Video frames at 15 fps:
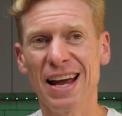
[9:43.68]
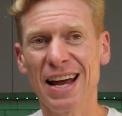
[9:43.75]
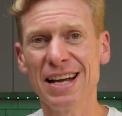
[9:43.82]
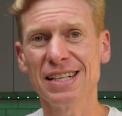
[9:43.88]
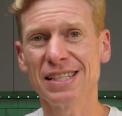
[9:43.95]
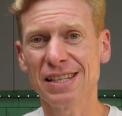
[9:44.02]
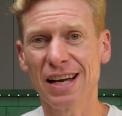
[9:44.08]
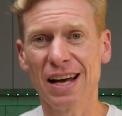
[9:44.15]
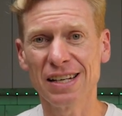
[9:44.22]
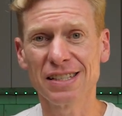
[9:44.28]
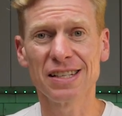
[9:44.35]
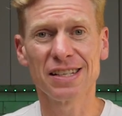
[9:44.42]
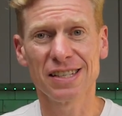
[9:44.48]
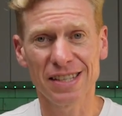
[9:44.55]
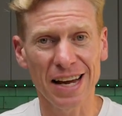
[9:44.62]
is a
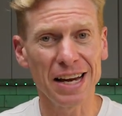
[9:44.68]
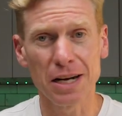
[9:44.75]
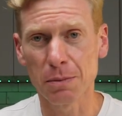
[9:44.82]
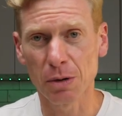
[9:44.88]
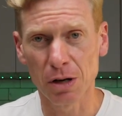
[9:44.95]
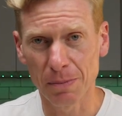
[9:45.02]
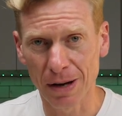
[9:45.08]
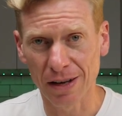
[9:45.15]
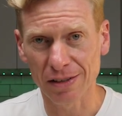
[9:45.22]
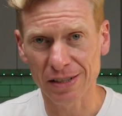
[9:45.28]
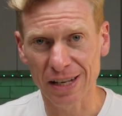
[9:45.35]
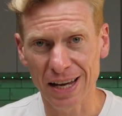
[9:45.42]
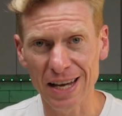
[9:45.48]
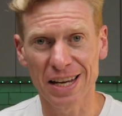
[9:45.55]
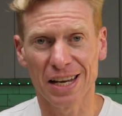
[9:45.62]
sustainable amount
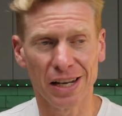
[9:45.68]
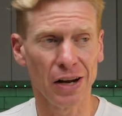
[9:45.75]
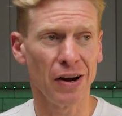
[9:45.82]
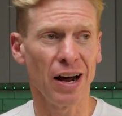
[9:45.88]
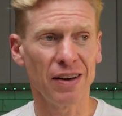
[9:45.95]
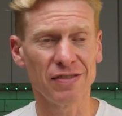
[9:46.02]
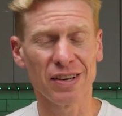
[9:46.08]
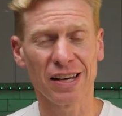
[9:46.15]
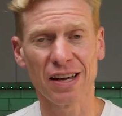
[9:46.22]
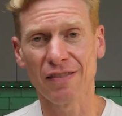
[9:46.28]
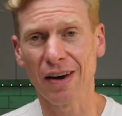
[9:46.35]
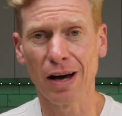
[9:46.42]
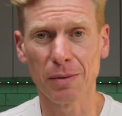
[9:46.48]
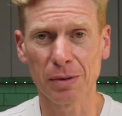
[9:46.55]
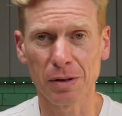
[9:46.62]
to eat. You don't have to give
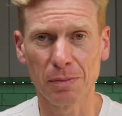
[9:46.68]
it up